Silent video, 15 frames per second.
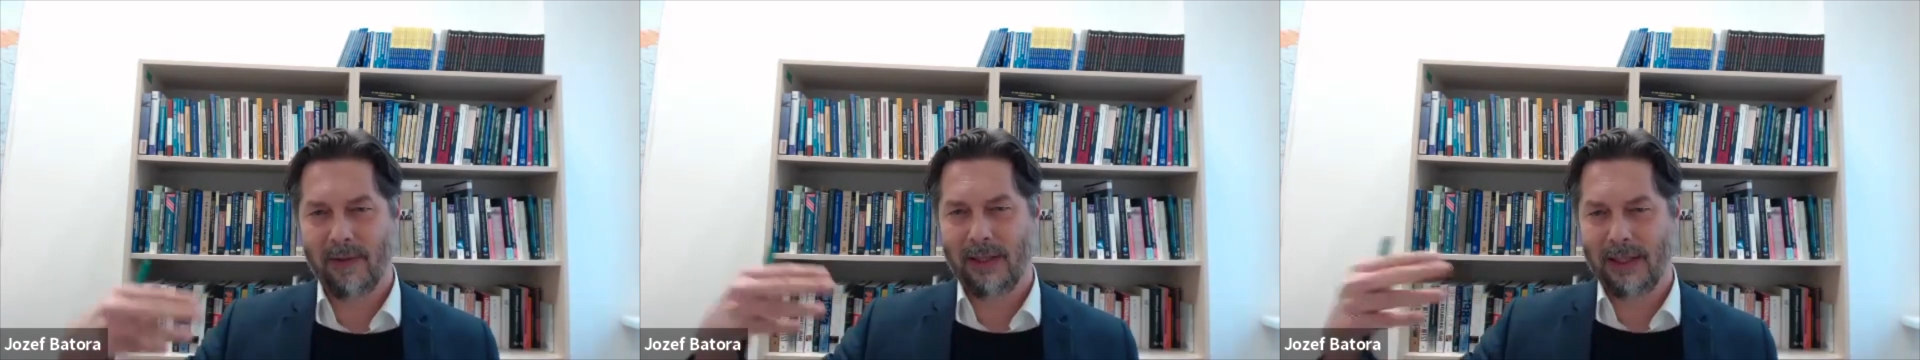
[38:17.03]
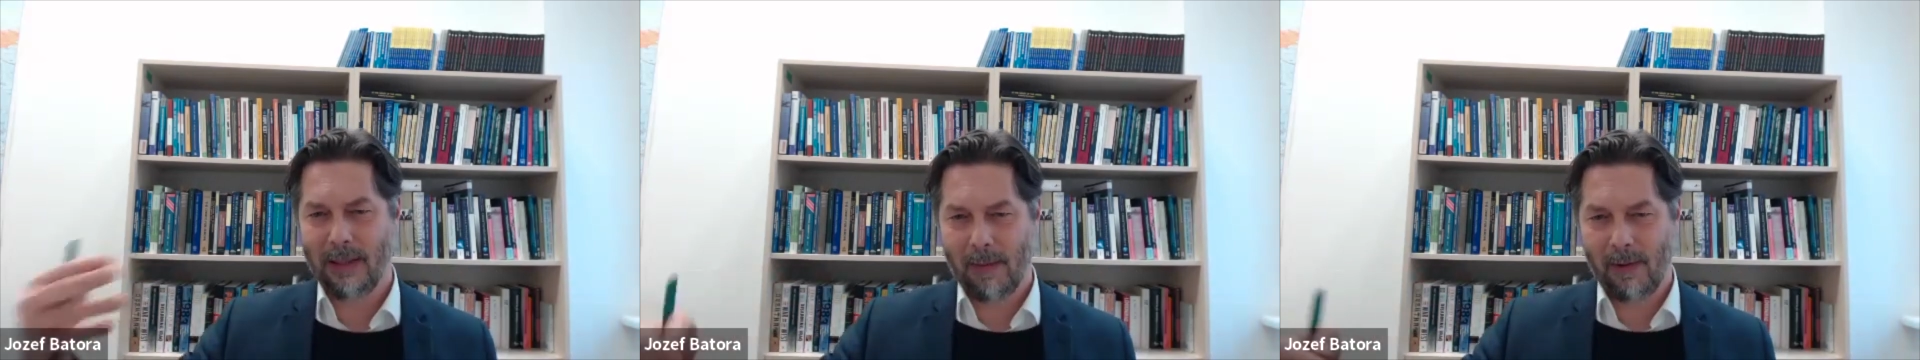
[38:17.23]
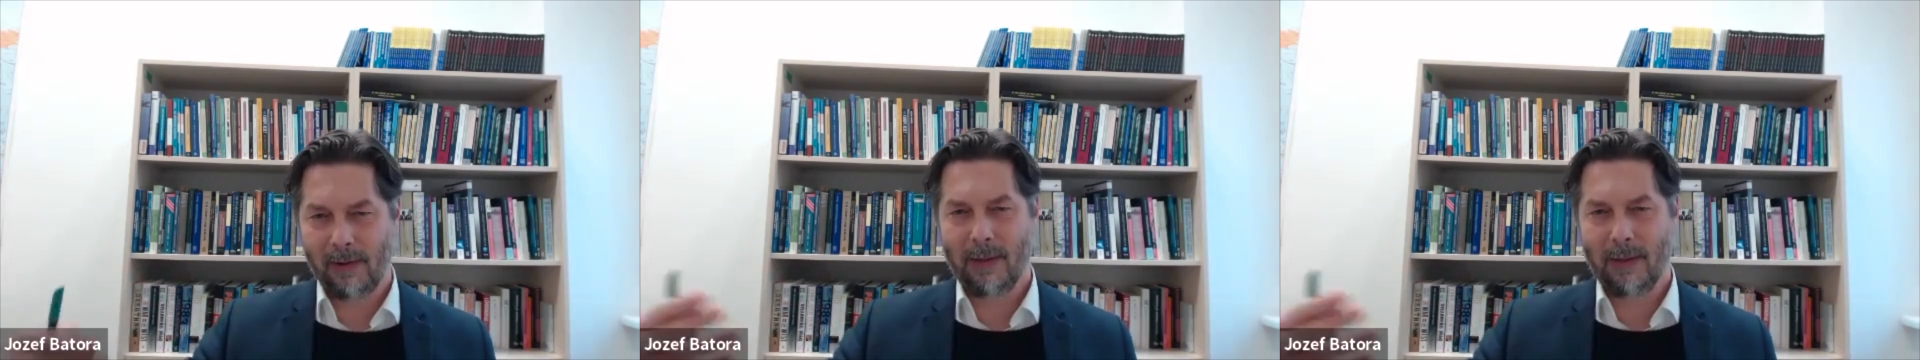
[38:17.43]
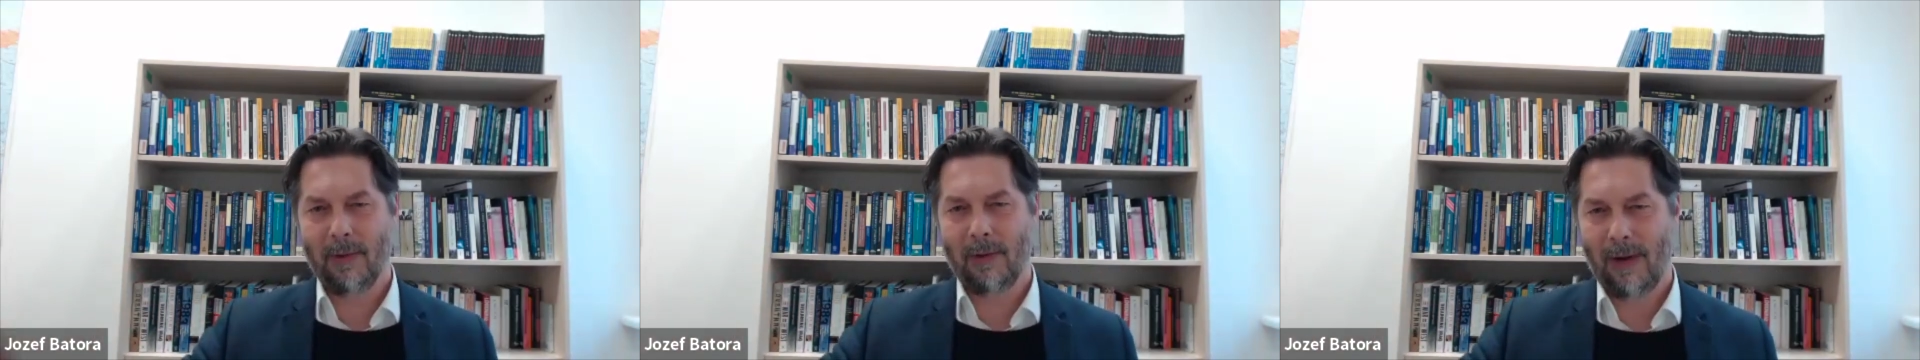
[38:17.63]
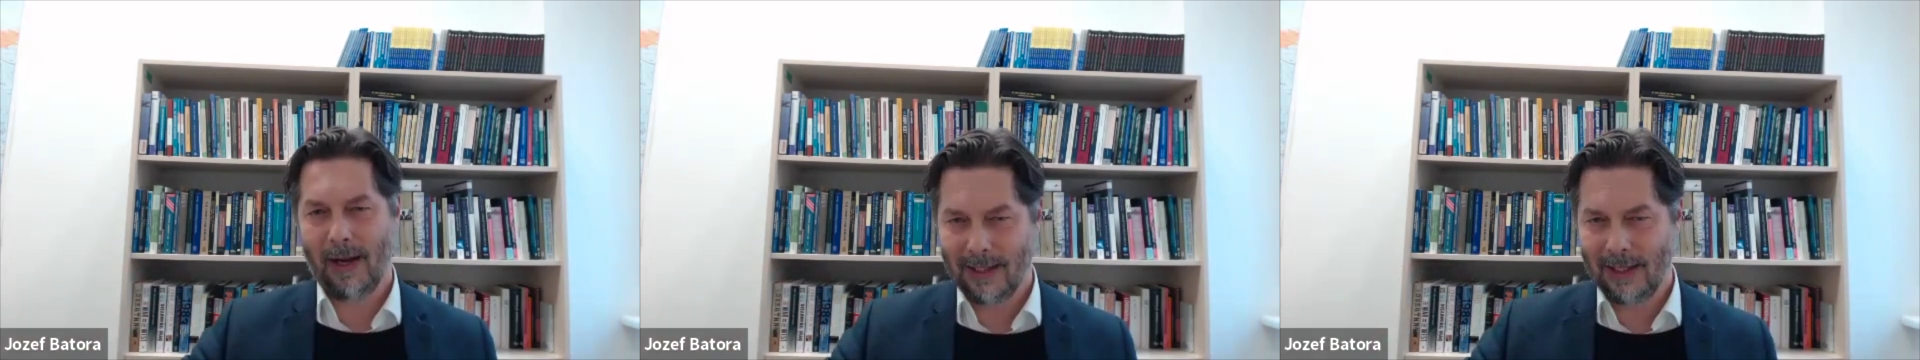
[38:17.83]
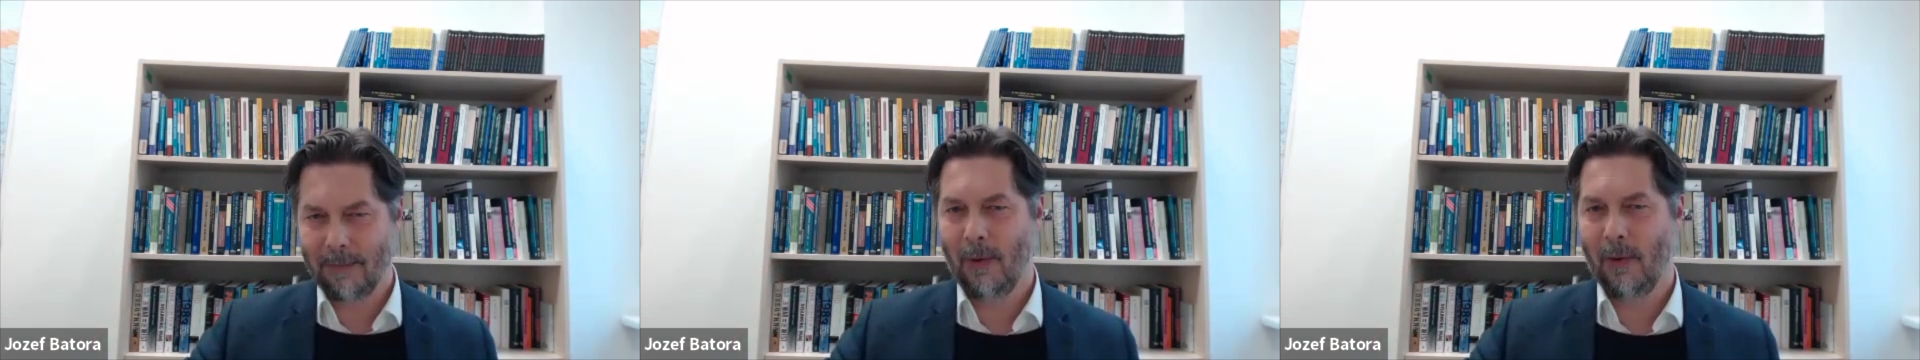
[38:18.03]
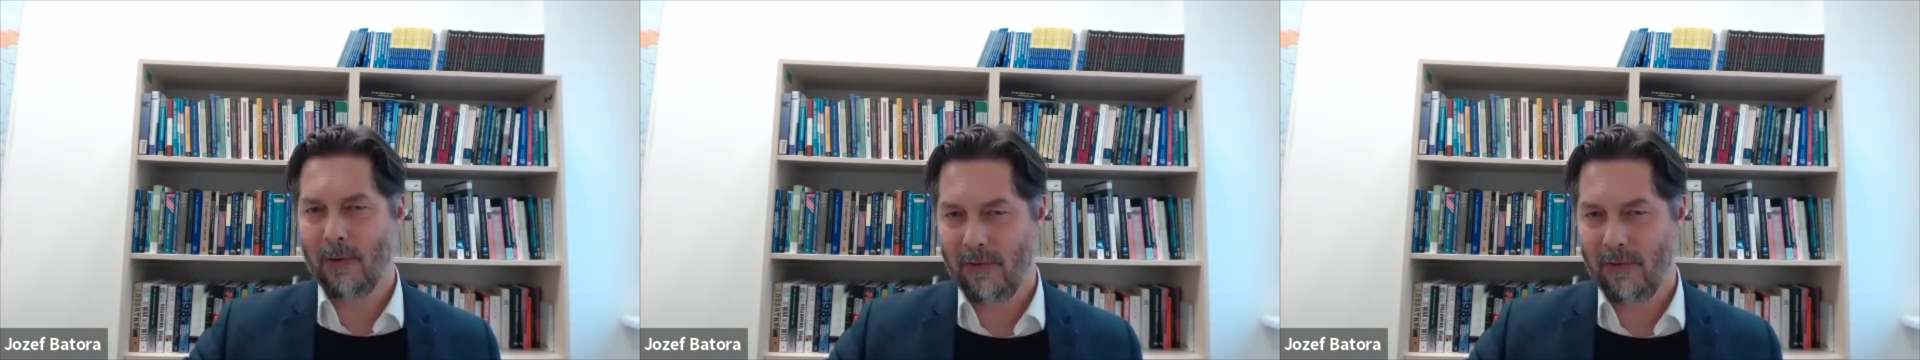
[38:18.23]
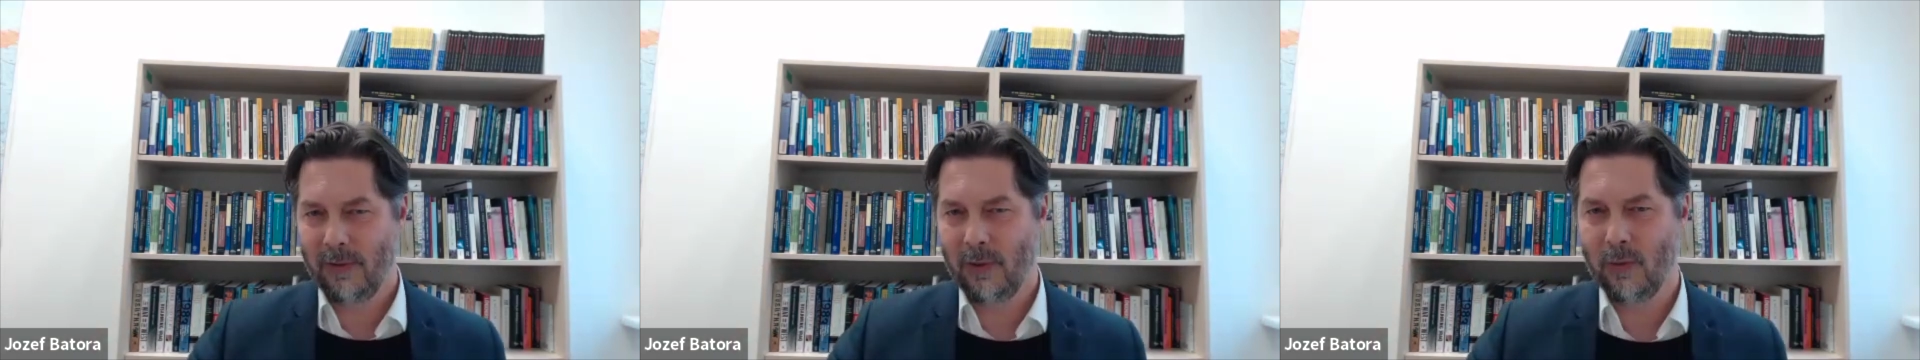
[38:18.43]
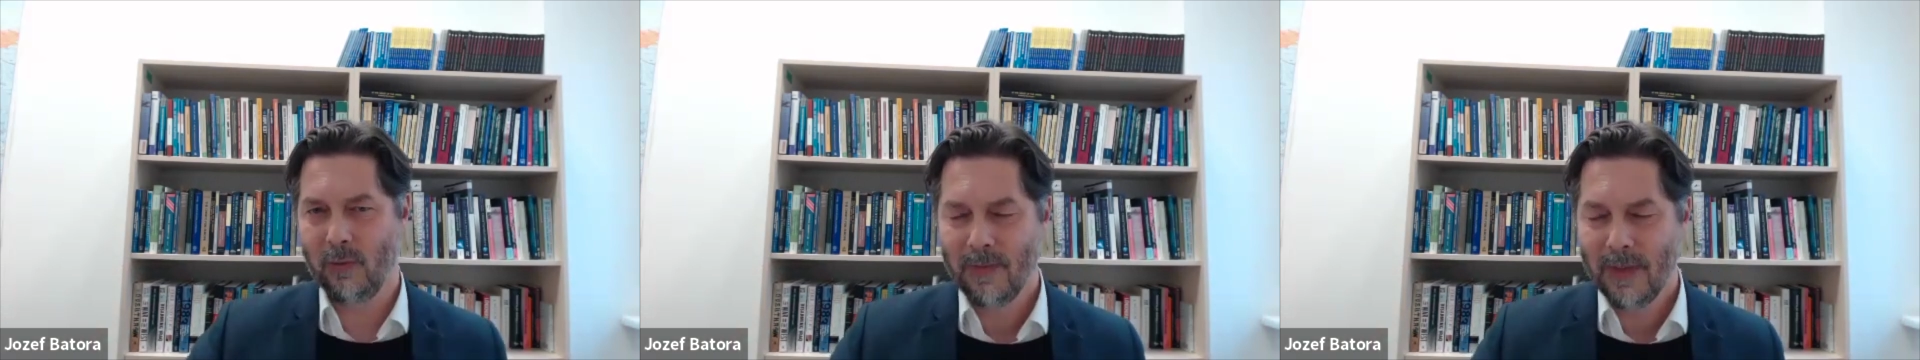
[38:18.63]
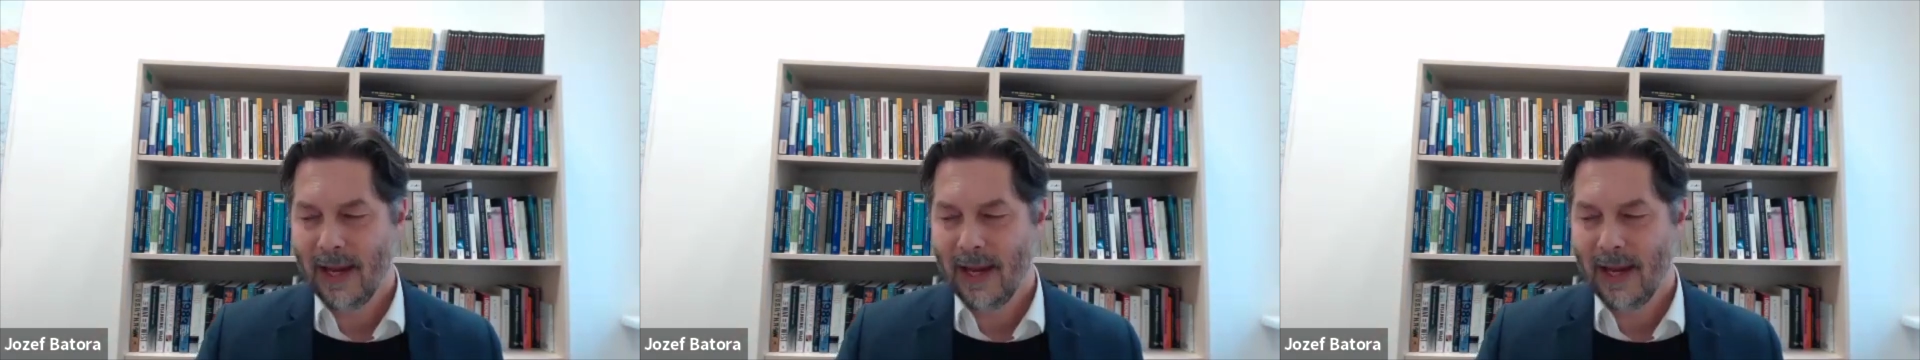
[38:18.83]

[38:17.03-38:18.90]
liberal democratic point of view.